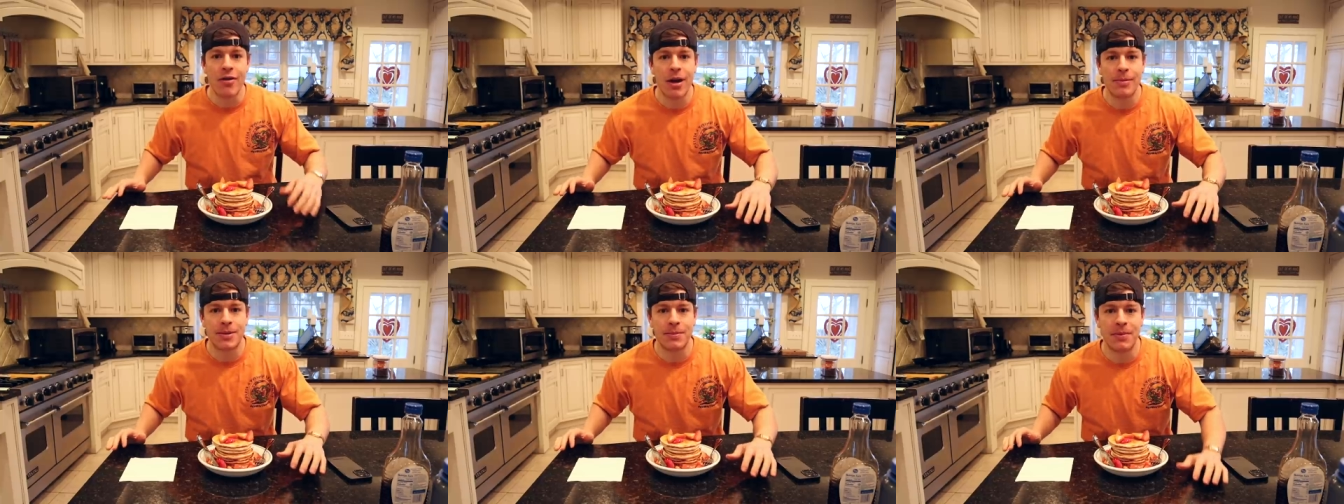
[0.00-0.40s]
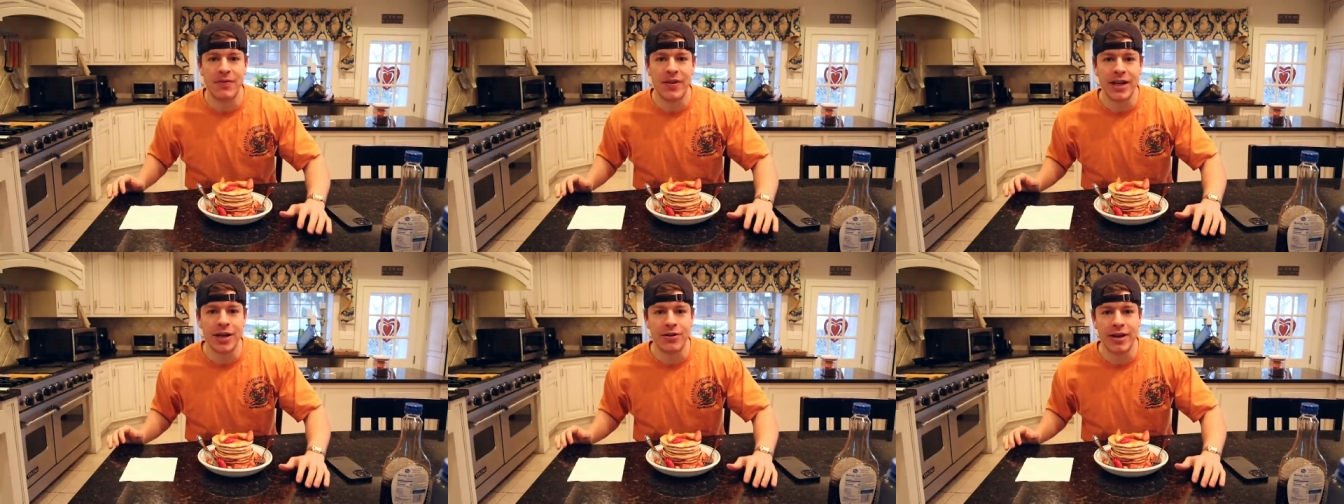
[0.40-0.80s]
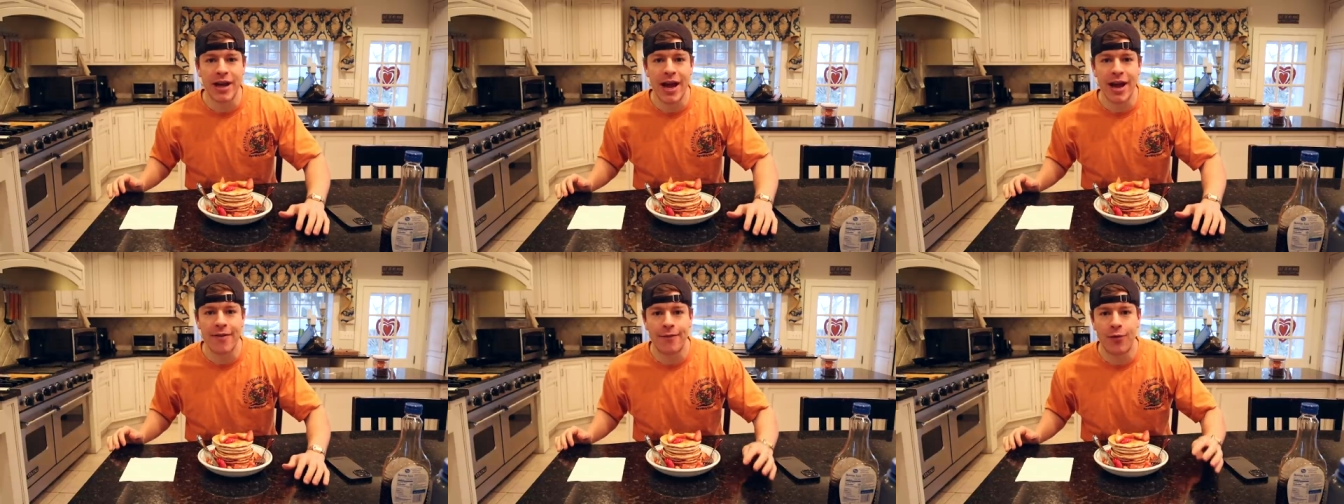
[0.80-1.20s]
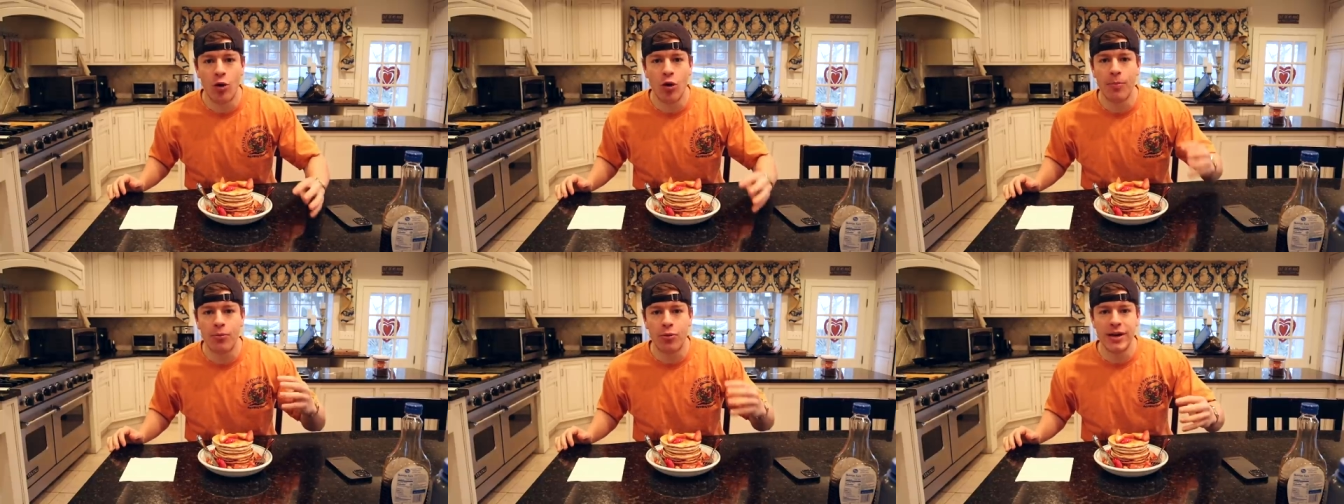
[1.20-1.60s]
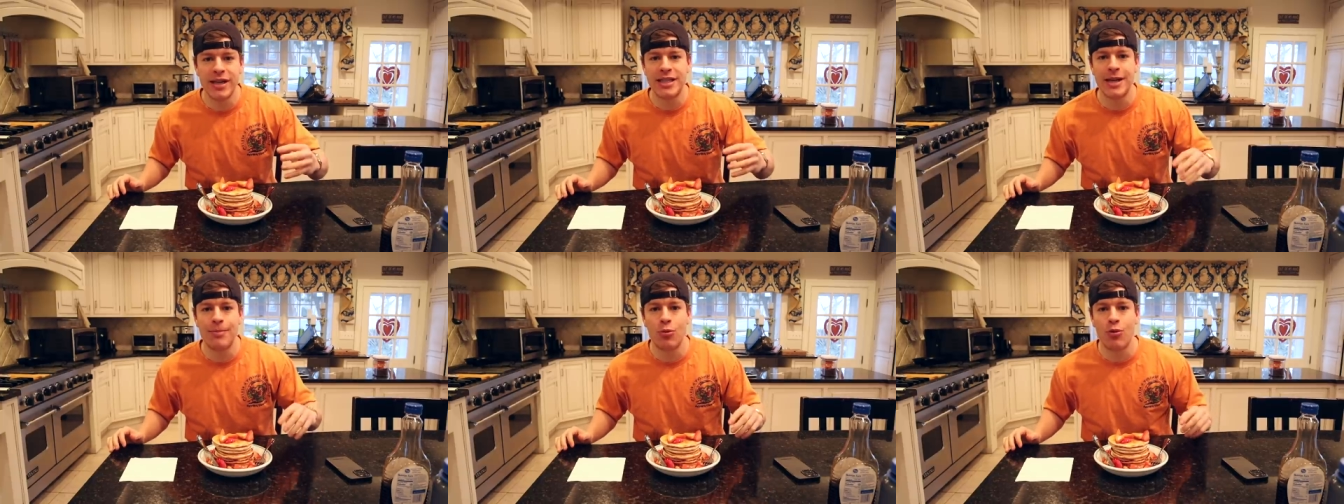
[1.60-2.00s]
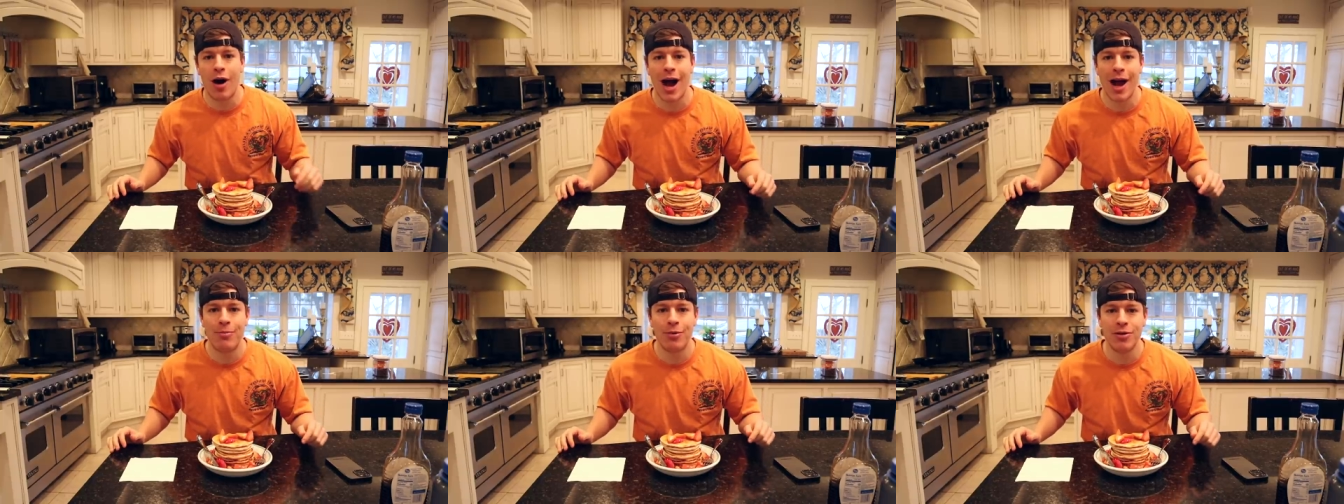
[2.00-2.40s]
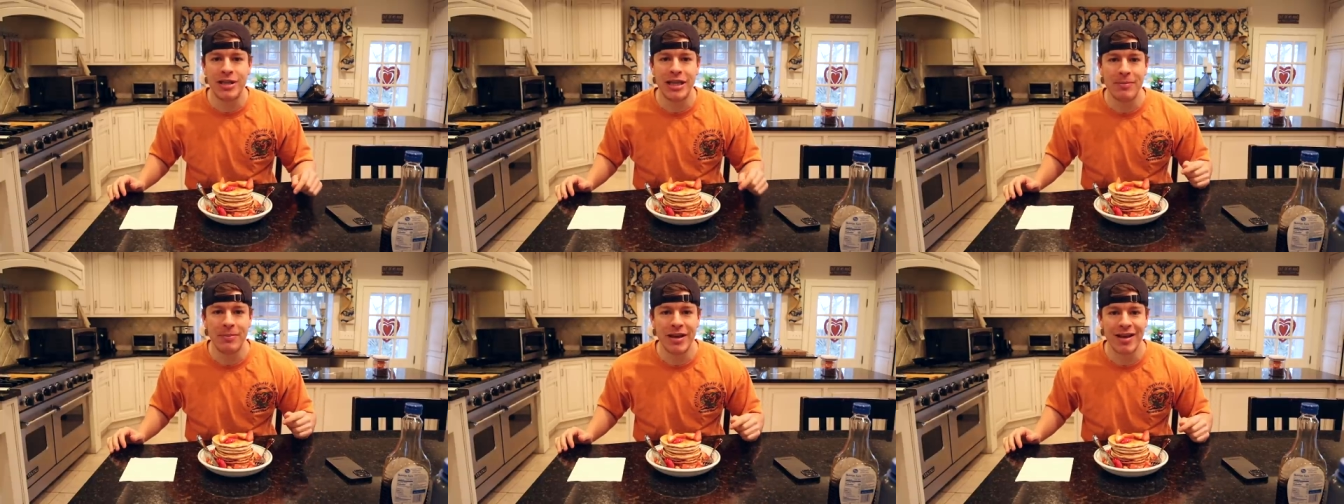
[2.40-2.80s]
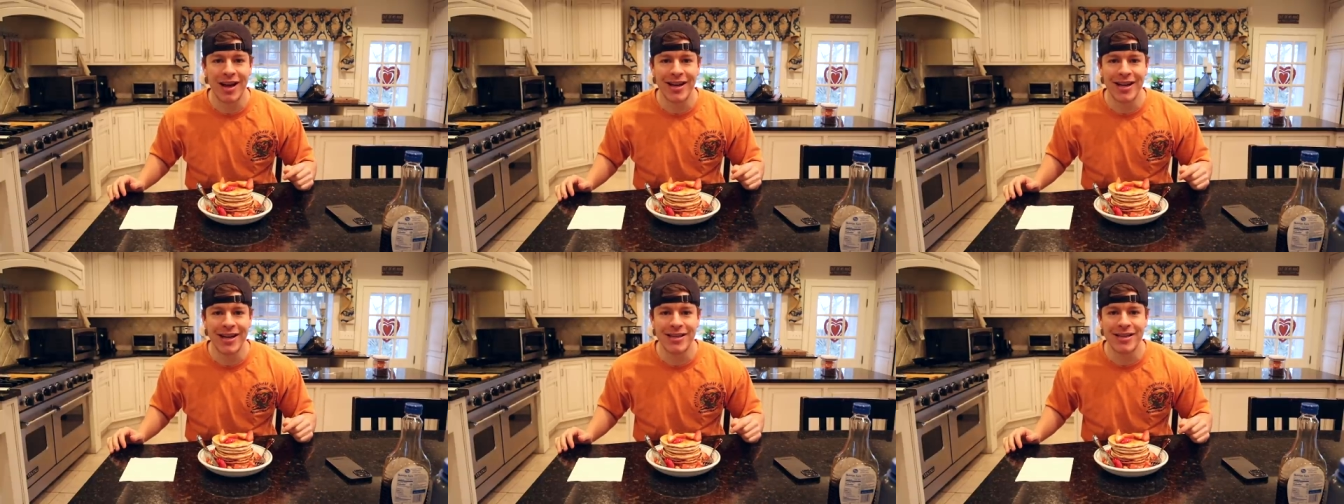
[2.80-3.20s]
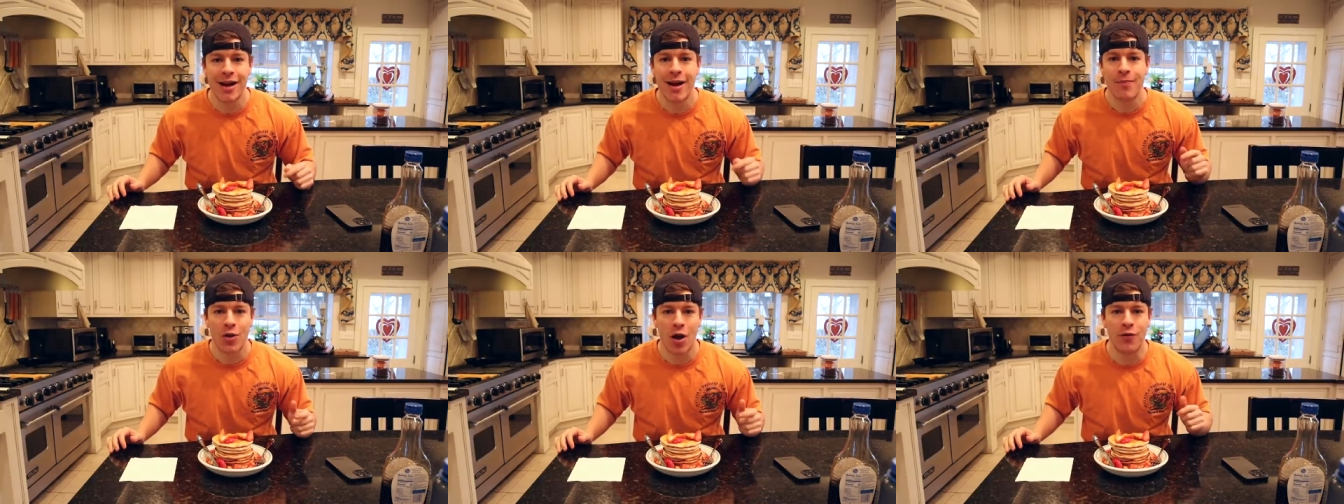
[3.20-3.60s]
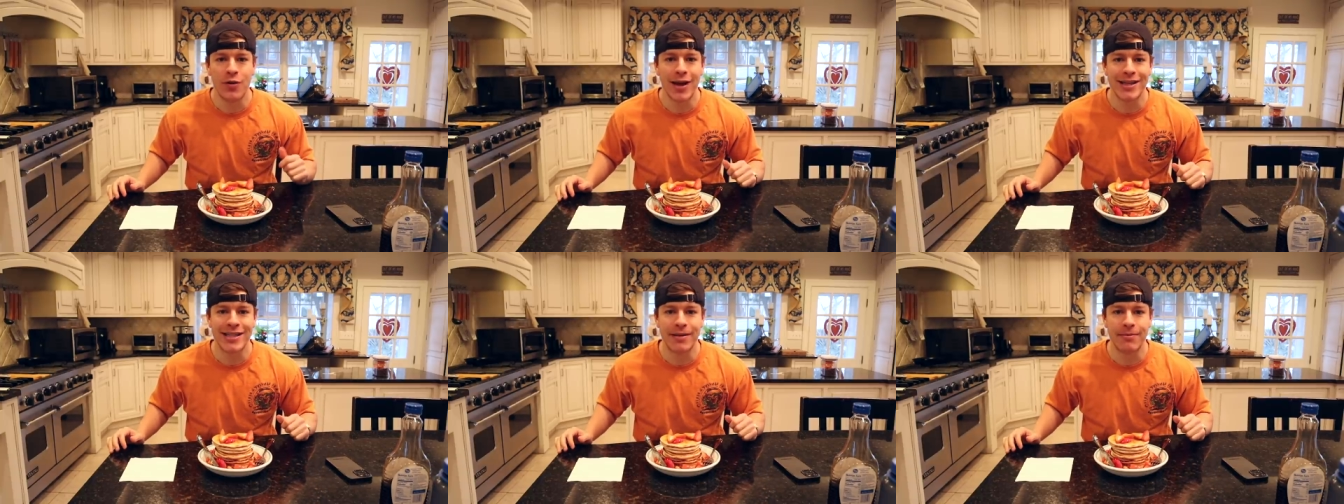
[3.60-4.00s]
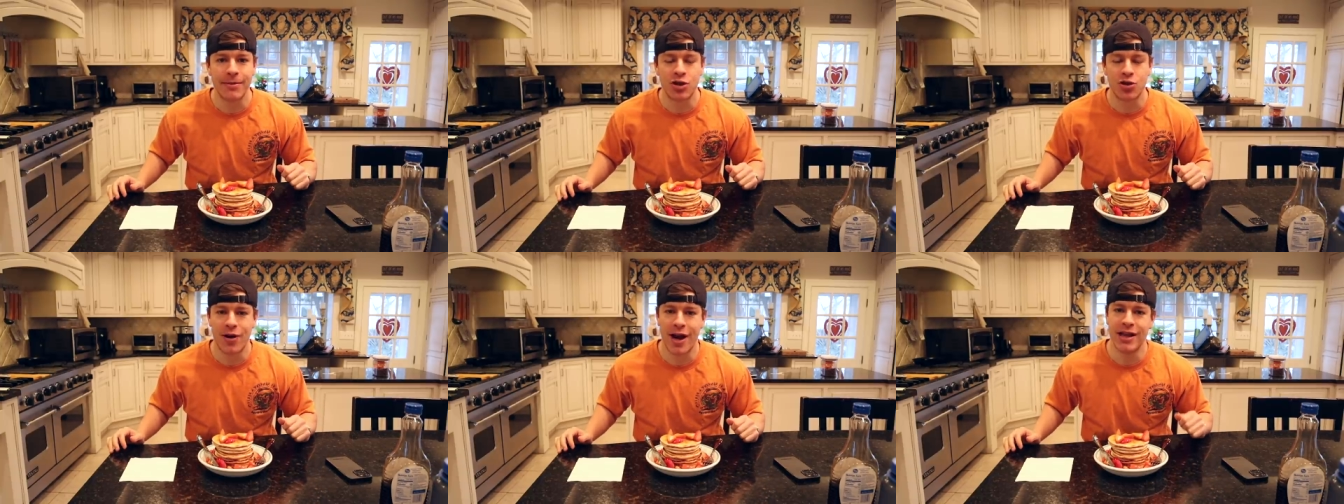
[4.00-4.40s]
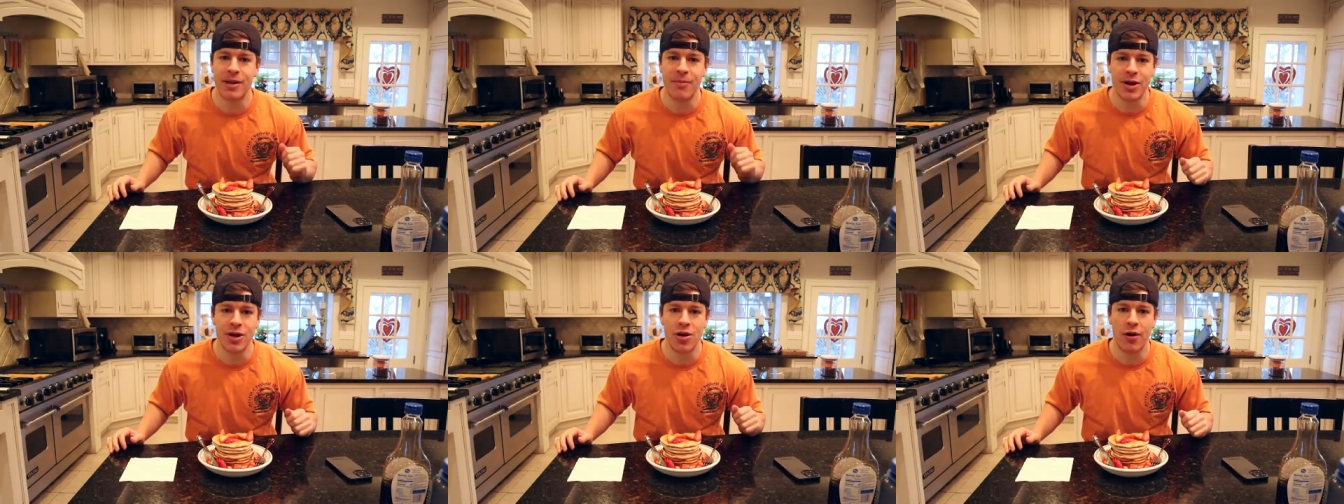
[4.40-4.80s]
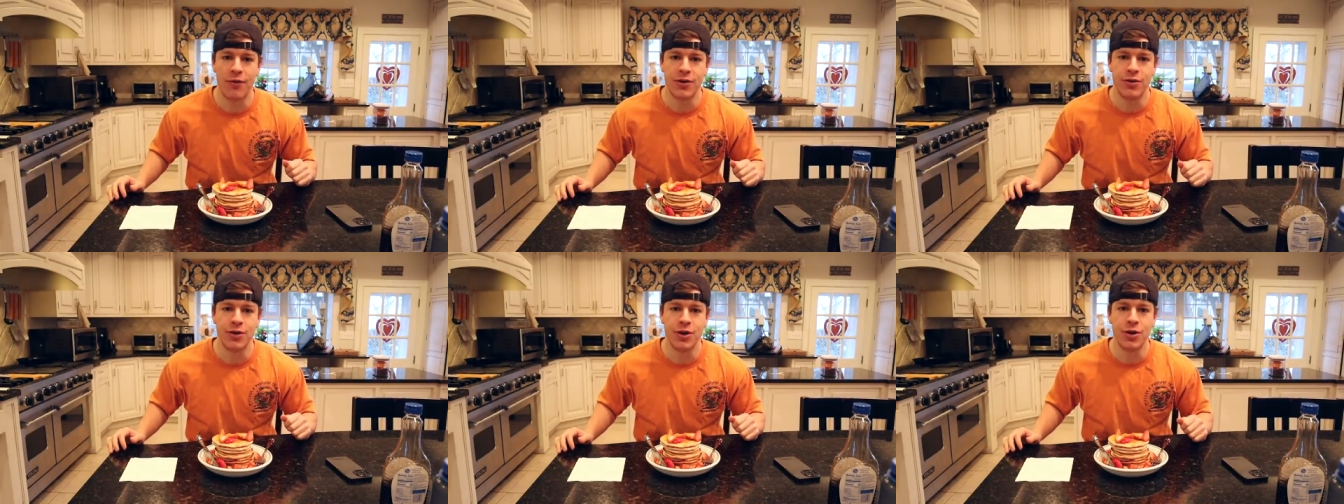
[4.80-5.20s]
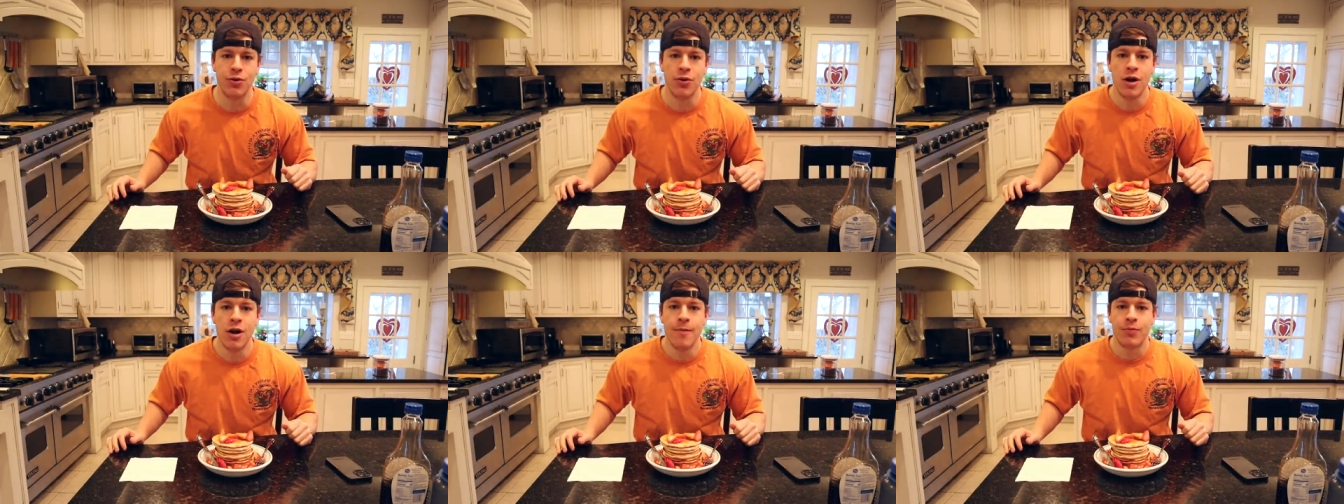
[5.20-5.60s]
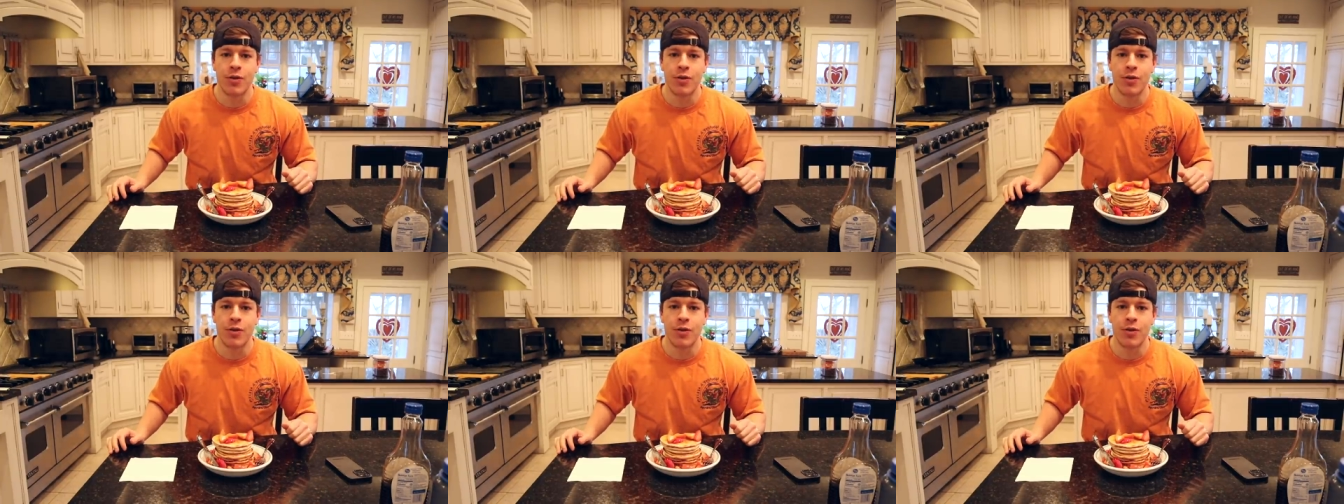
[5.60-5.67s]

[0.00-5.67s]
that wraps up the video today. 4 pretty simple high protein meal ideas. Hope you guys give them a try. Let me know if you do.